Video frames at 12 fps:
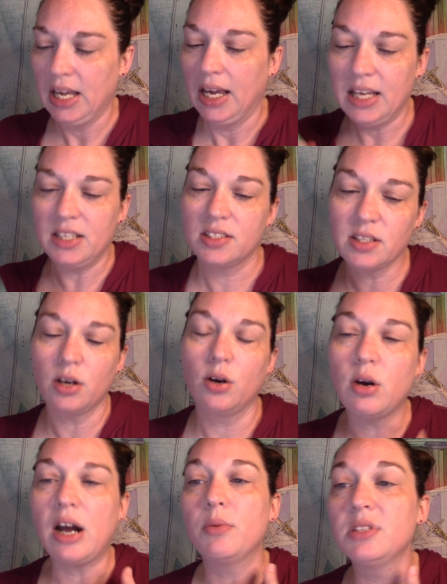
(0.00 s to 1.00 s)
And so
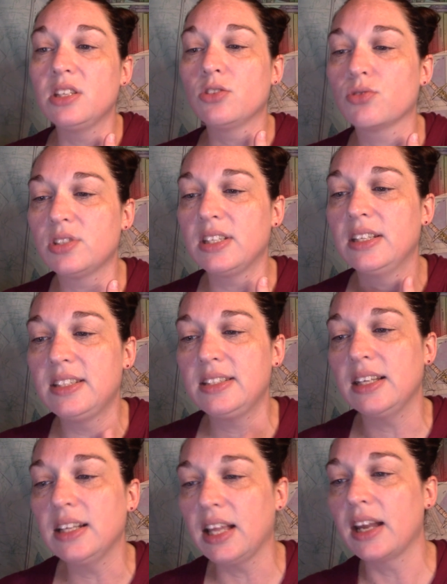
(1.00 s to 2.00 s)
I was interested to
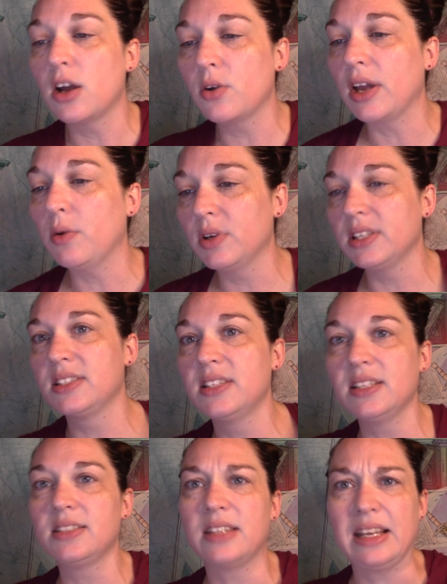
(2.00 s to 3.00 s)
see, like, okay, what is
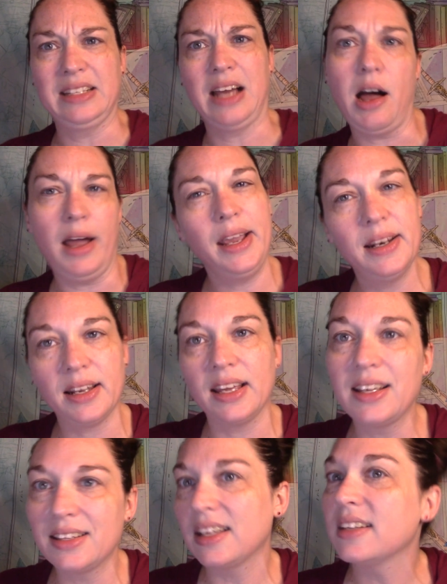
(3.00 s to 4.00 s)
this? They tied?
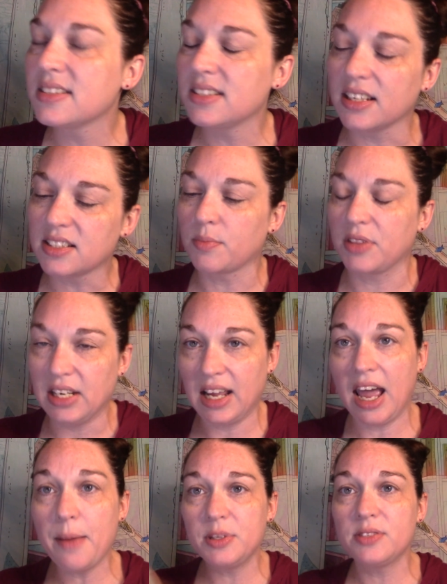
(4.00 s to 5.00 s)
Like, that's not something that
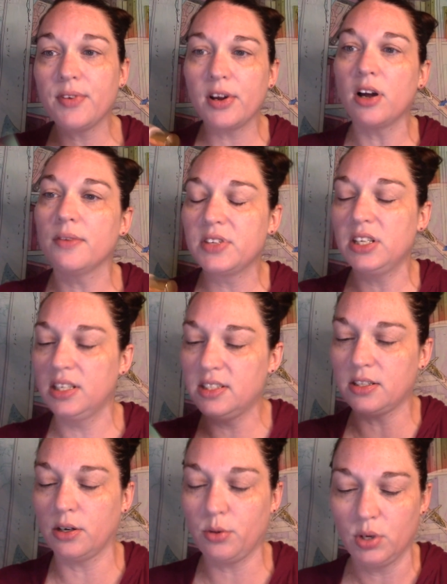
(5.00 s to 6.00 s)
happens very often, and
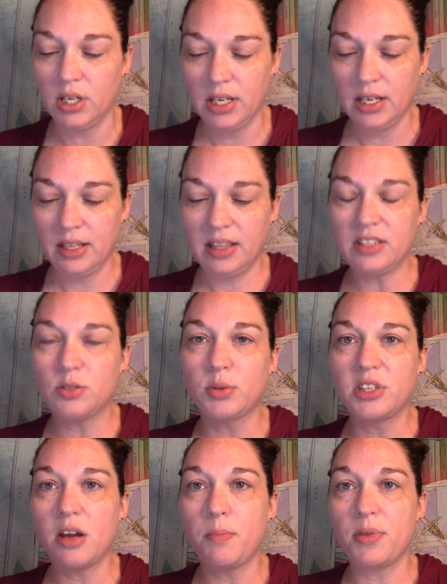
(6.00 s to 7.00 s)
so that's what's
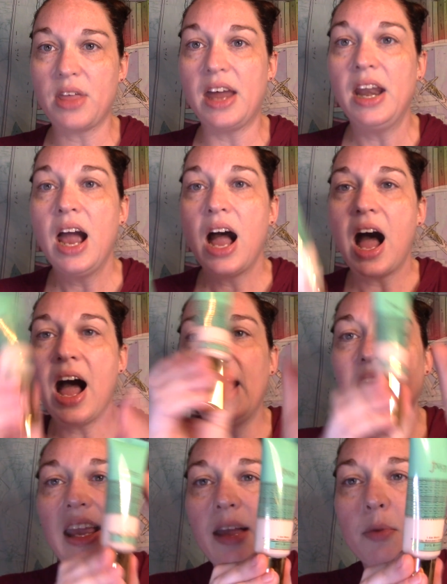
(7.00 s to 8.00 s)
up with that. I
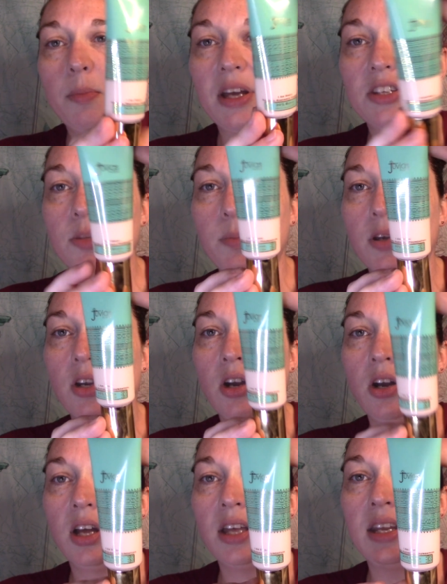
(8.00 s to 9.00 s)
am about to put
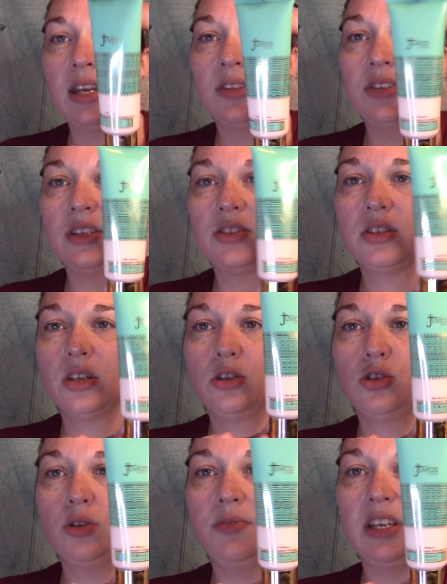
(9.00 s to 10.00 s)
on this
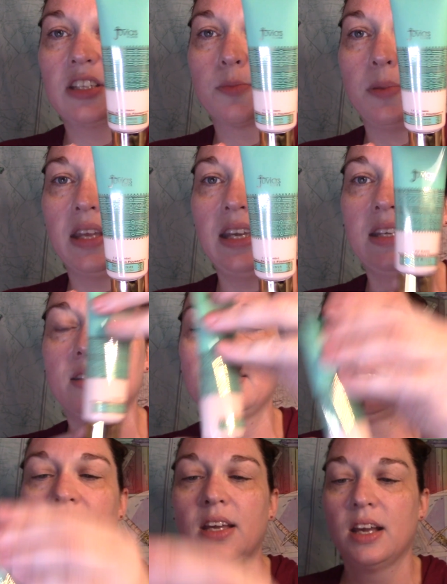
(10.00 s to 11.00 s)
Juvia's
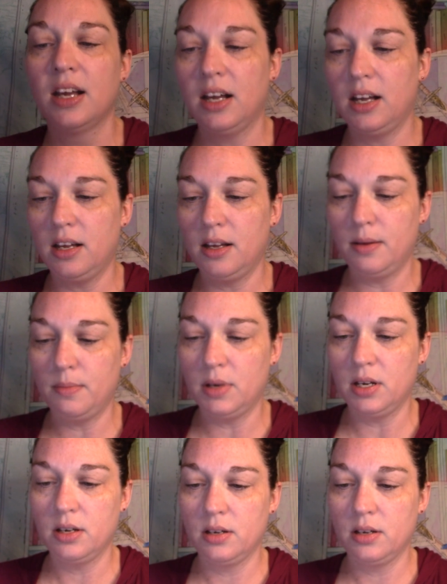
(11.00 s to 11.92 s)
Place I